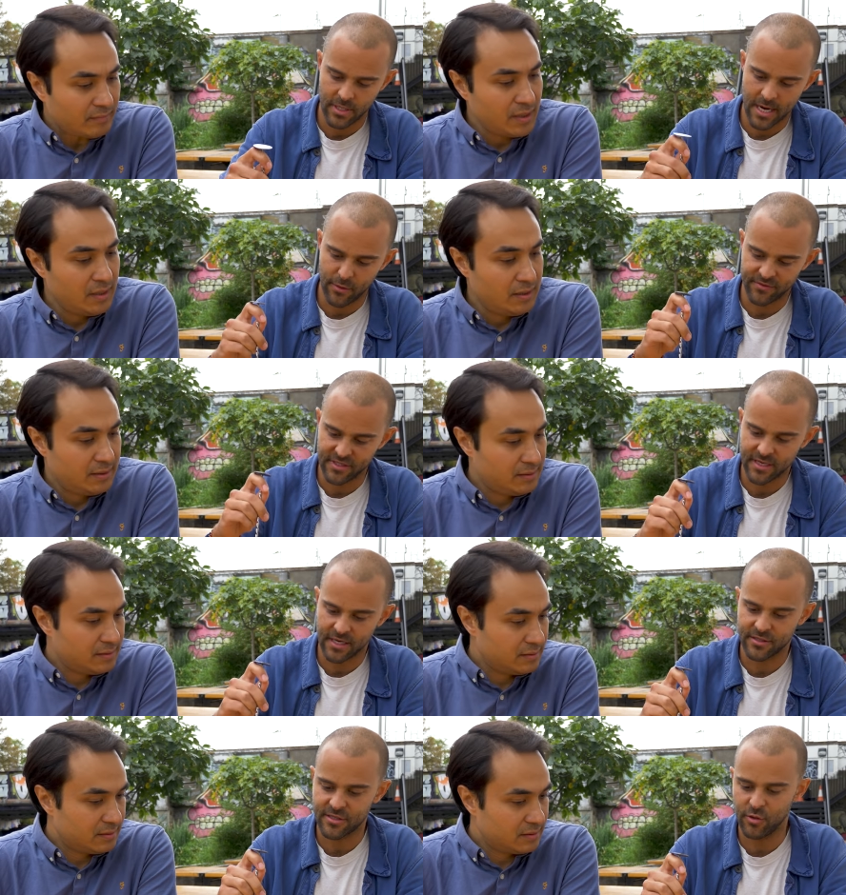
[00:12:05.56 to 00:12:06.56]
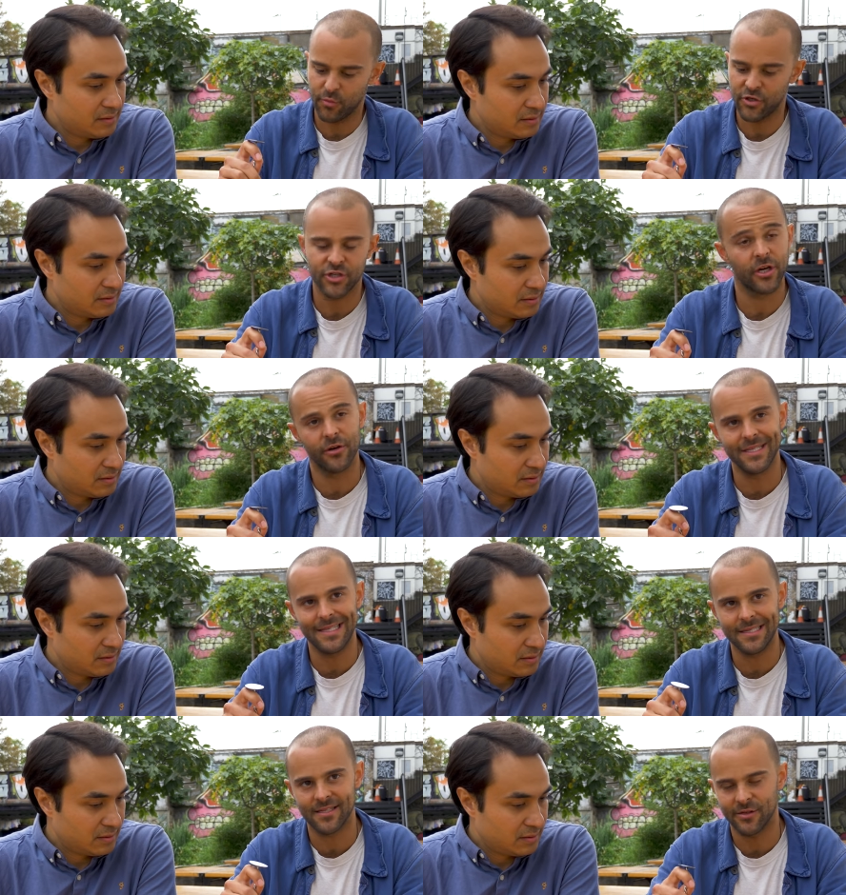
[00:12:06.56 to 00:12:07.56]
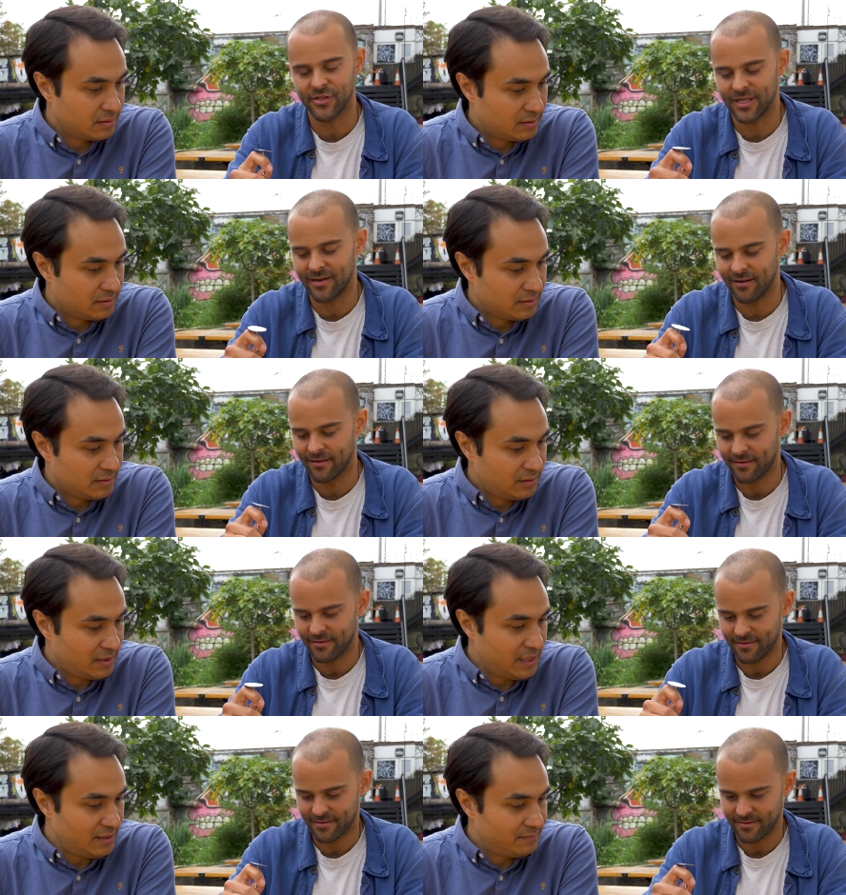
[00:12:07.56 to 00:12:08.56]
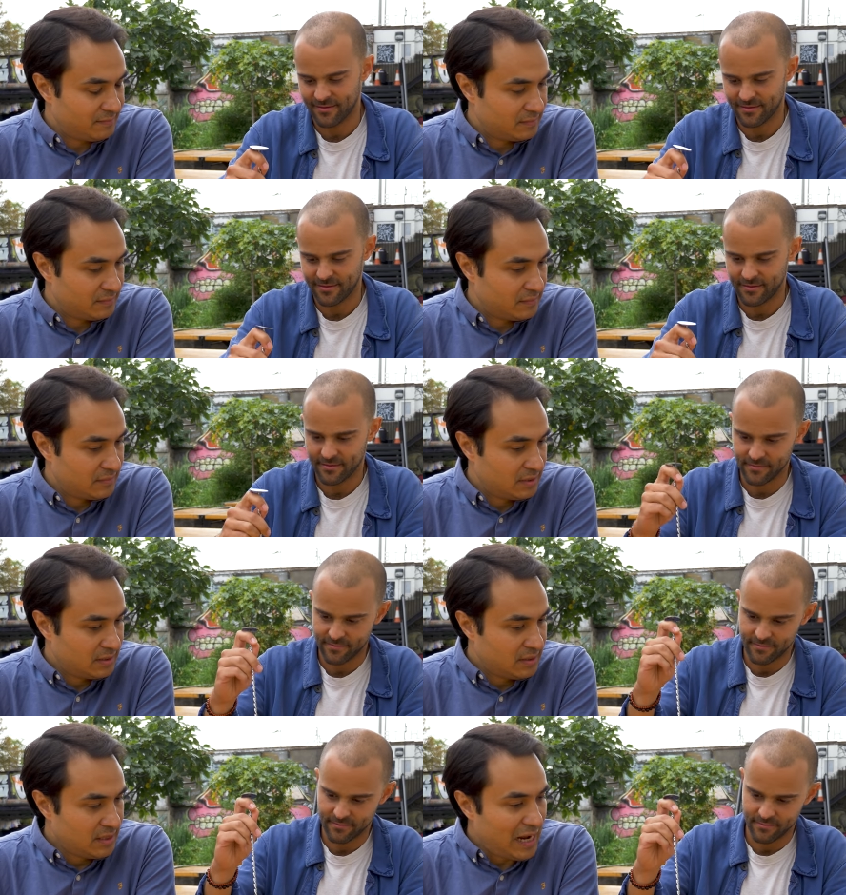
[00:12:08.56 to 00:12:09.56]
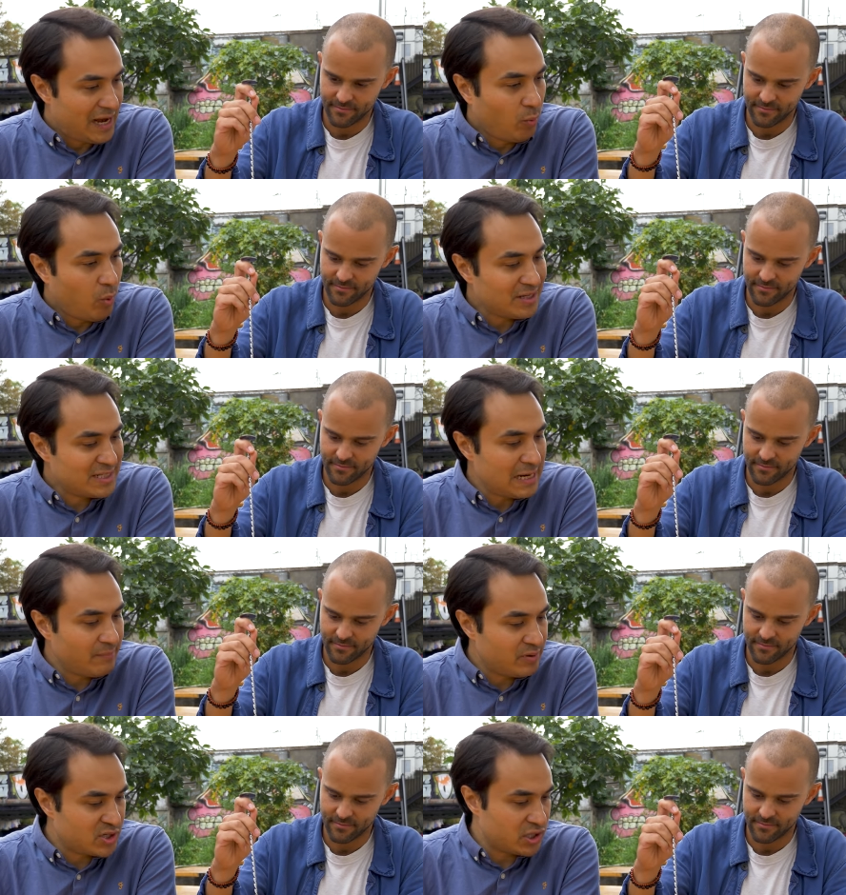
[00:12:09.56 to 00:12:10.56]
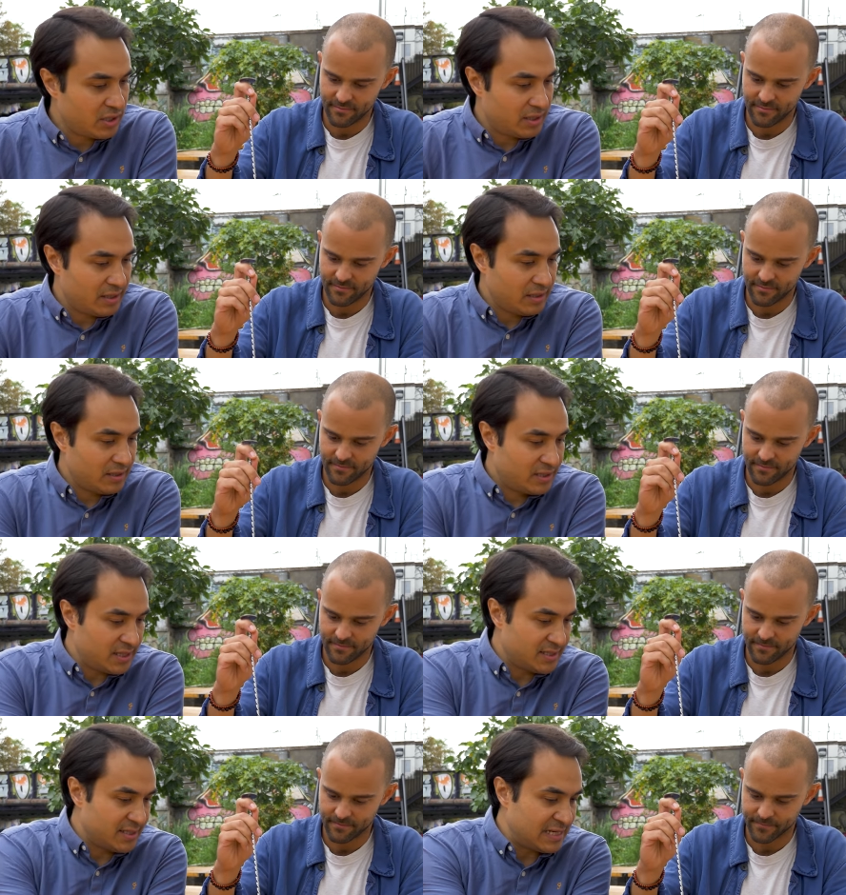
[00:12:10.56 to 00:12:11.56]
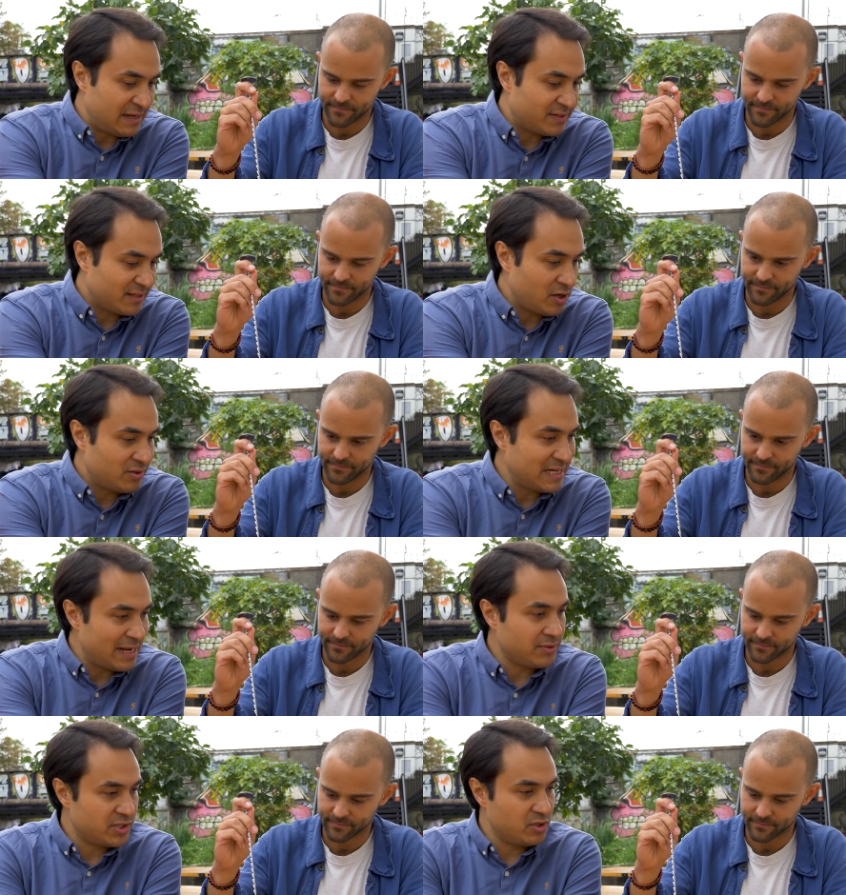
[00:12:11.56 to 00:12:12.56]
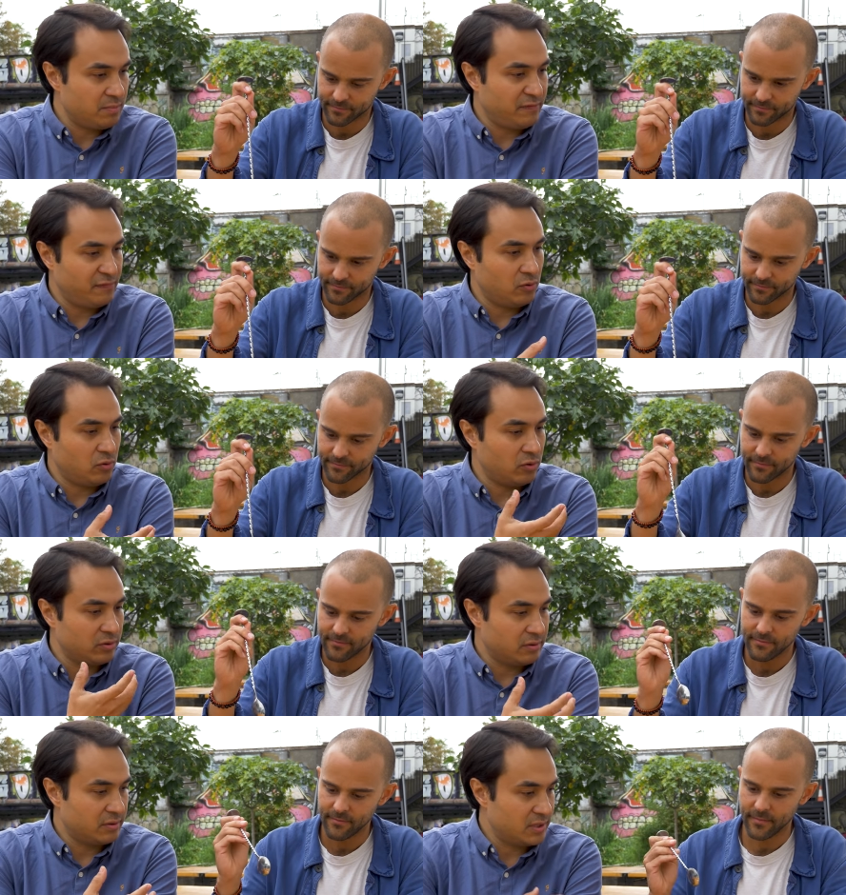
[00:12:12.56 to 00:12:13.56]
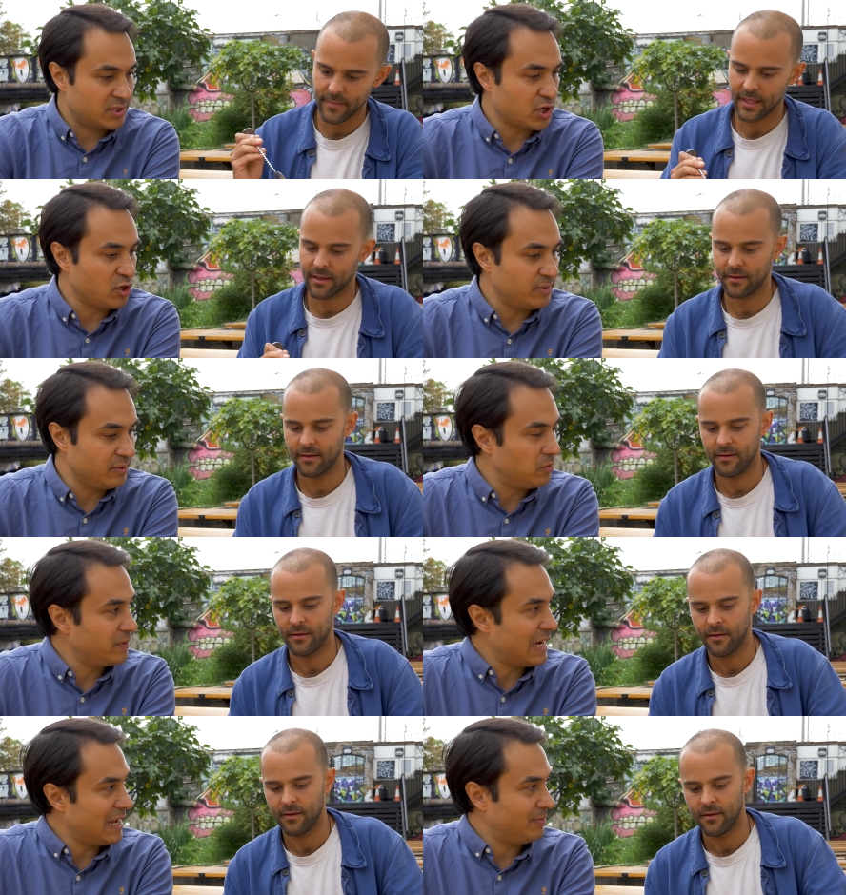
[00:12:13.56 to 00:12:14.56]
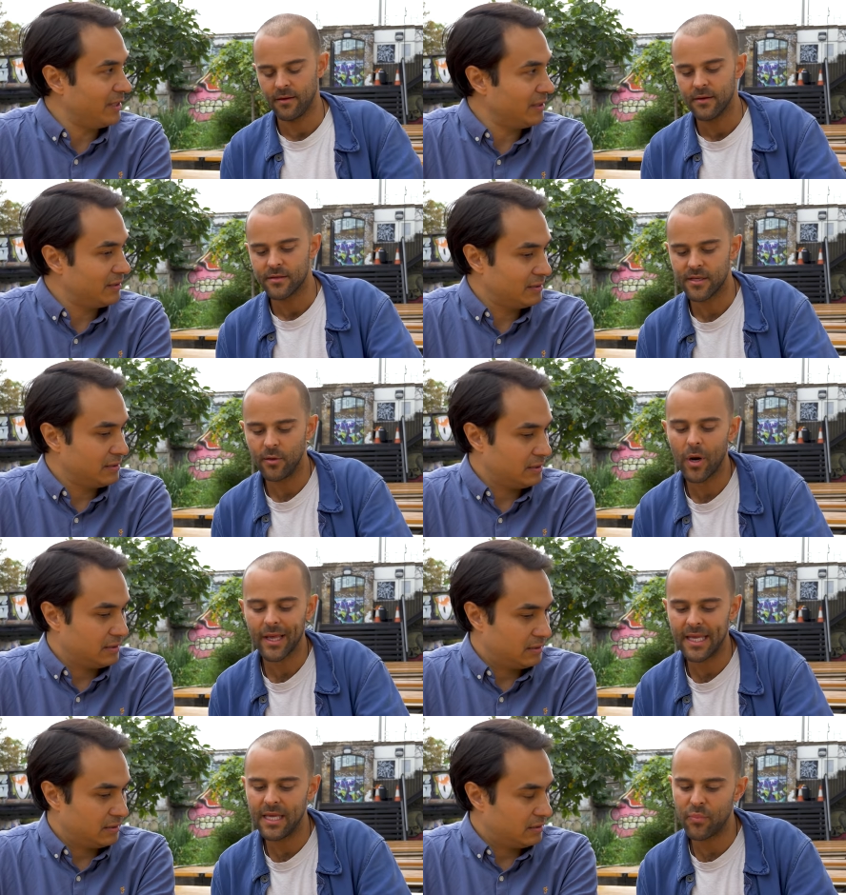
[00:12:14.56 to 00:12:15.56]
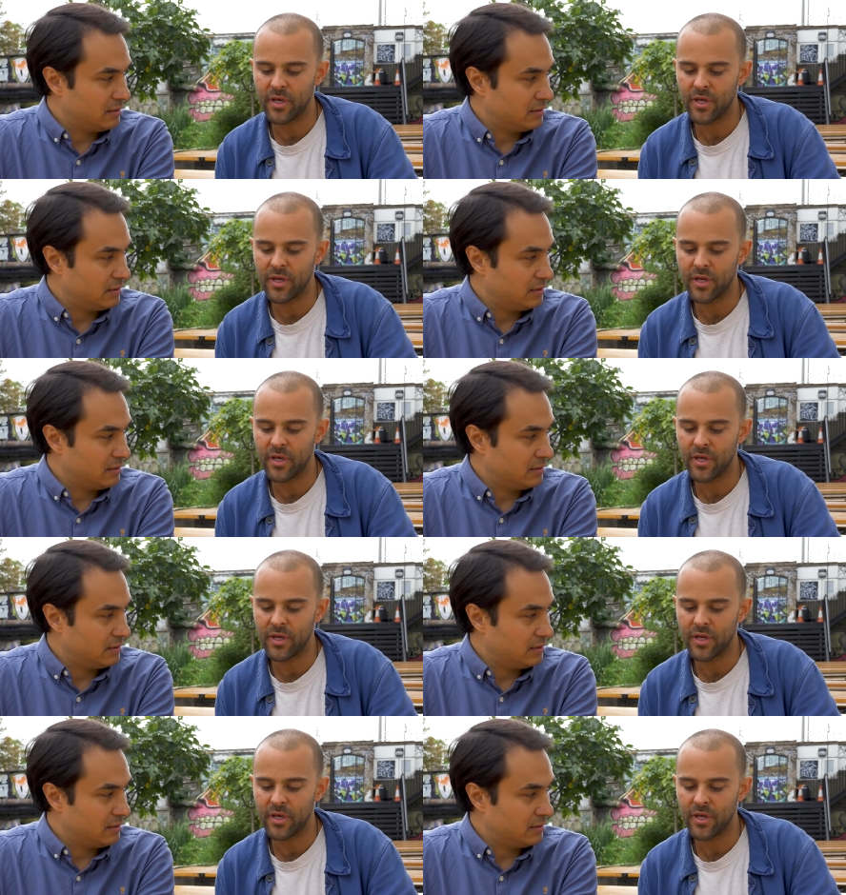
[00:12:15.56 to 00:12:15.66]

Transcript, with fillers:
Speaker 1: now we've just got a super sugary tea solution here. Yeah. And at
Speaker 2: what temperature does this have to go down to before the SCOBY will be happy?
Speaker 1: So you want to keep